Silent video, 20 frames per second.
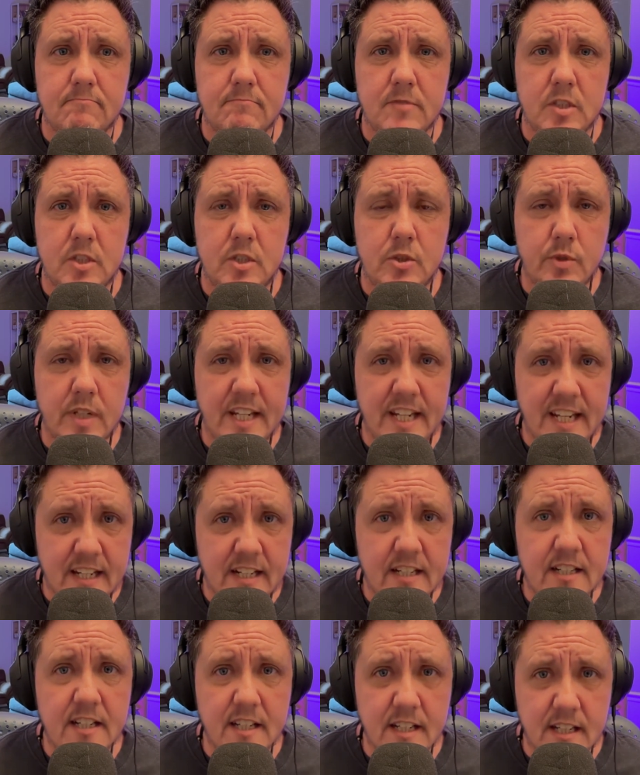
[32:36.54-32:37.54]
You
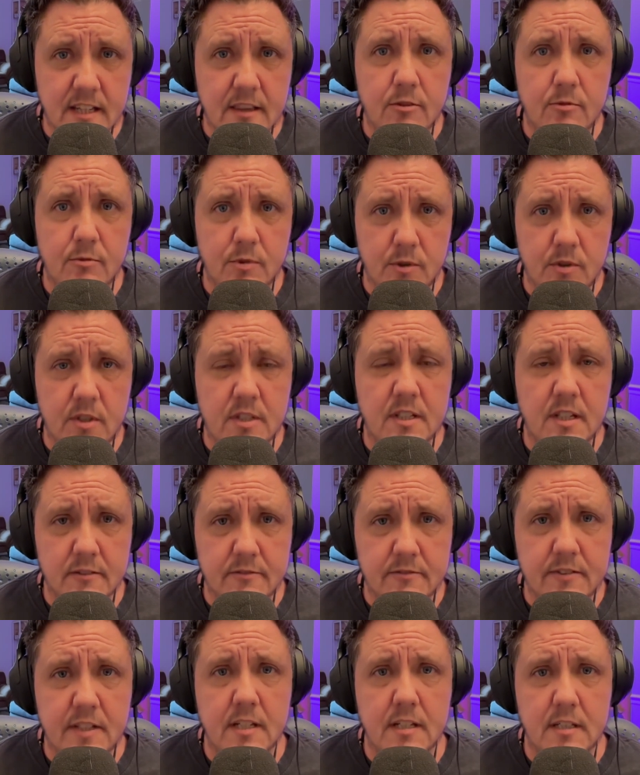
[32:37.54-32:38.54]
can get through the
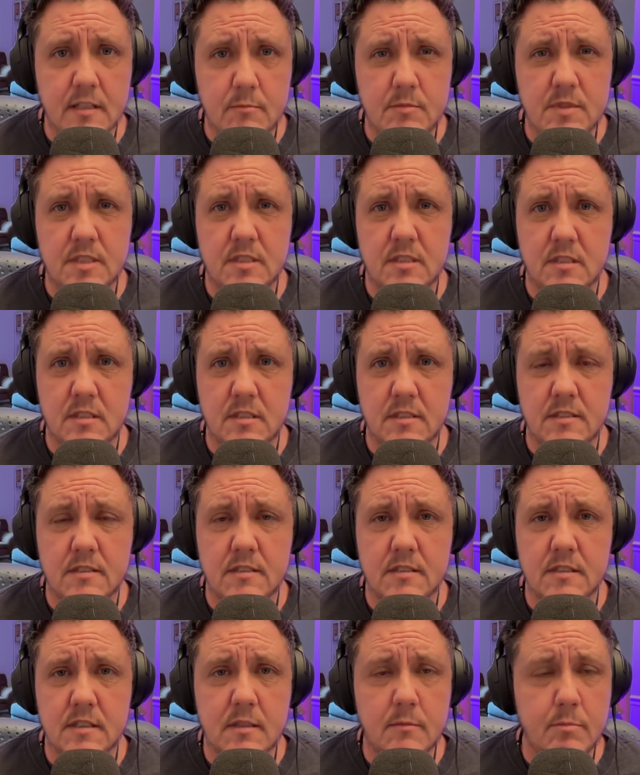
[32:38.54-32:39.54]
tough times.
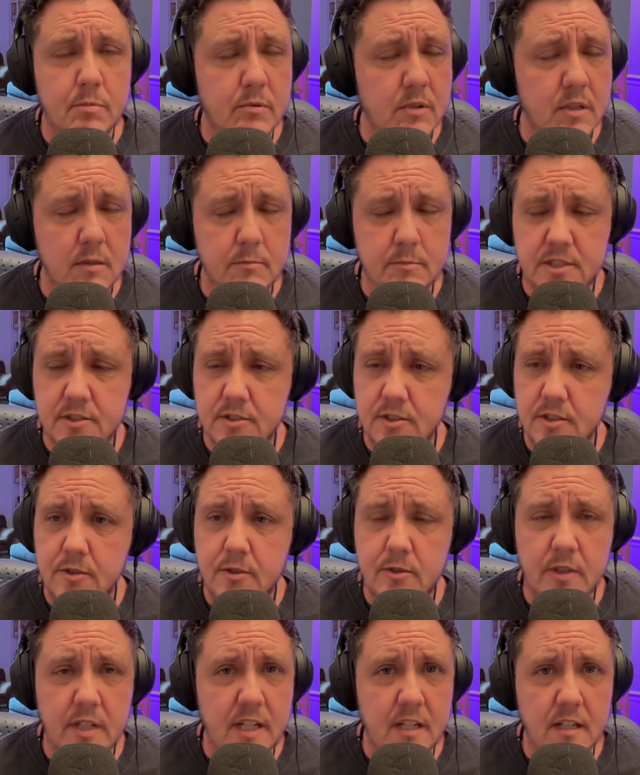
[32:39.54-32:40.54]
I promise you,
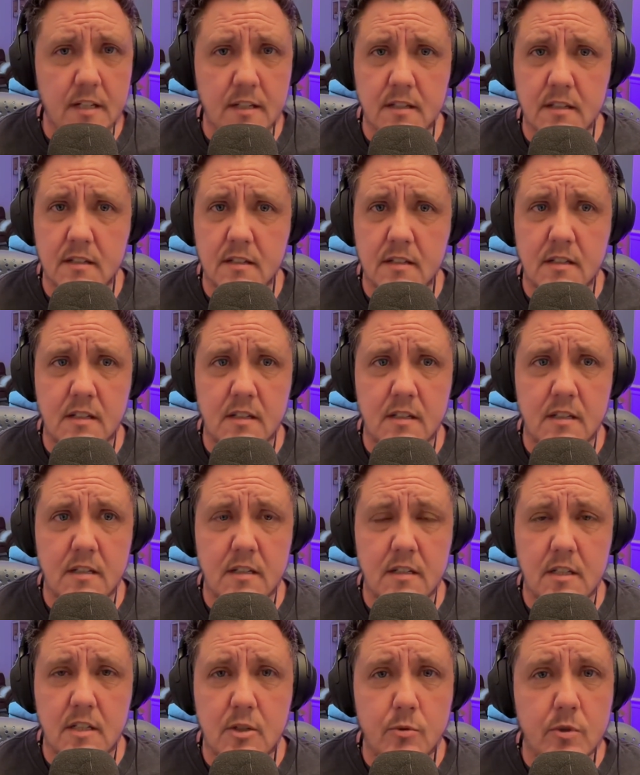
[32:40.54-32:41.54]
you can.
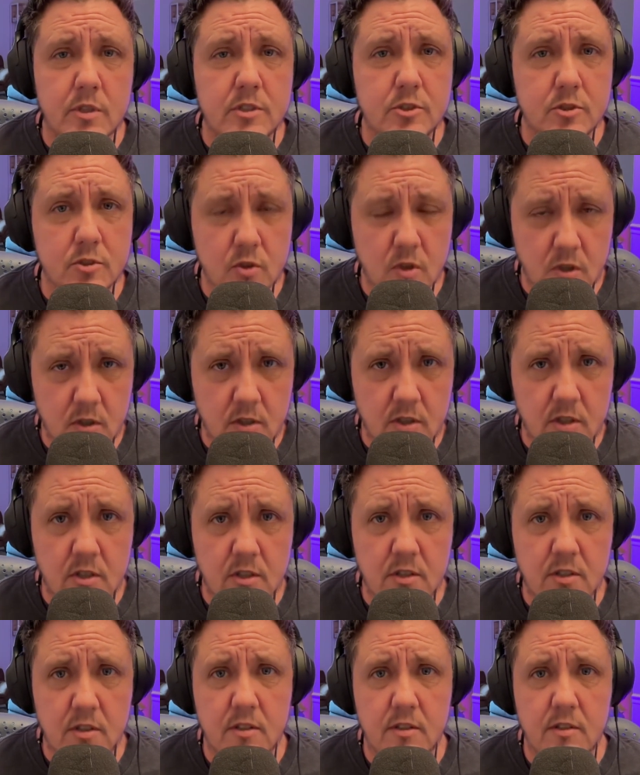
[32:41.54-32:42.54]
You are
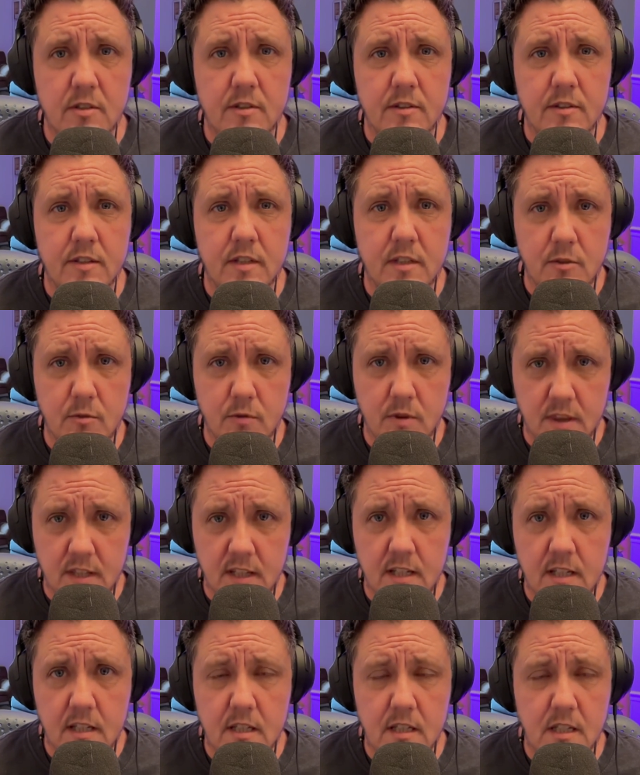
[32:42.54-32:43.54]
stronger than you
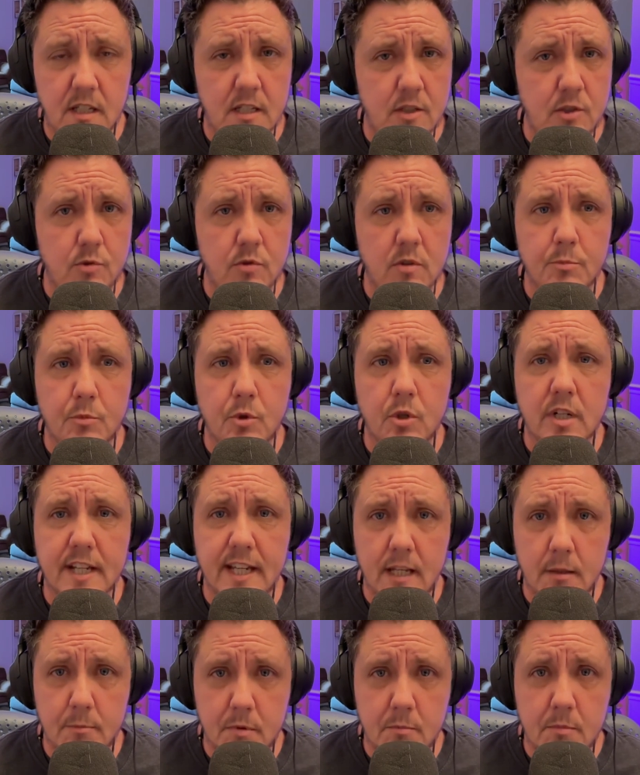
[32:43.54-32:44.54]
think, and you are more
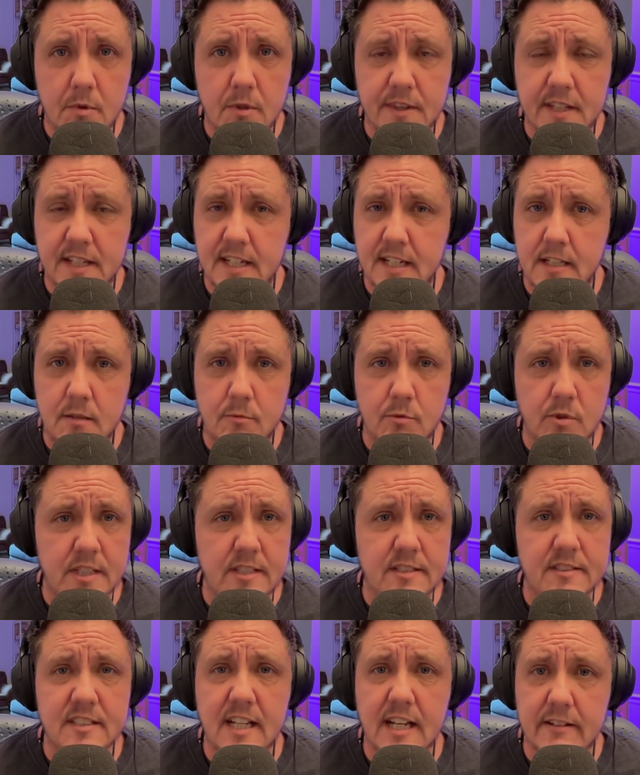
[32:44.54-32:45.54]
capable than anyone
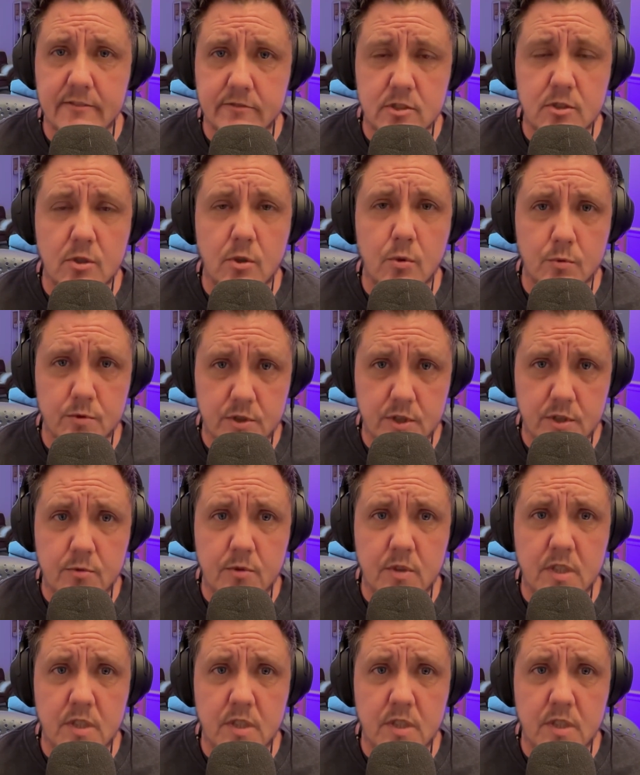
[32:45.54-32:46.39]
has ever told you.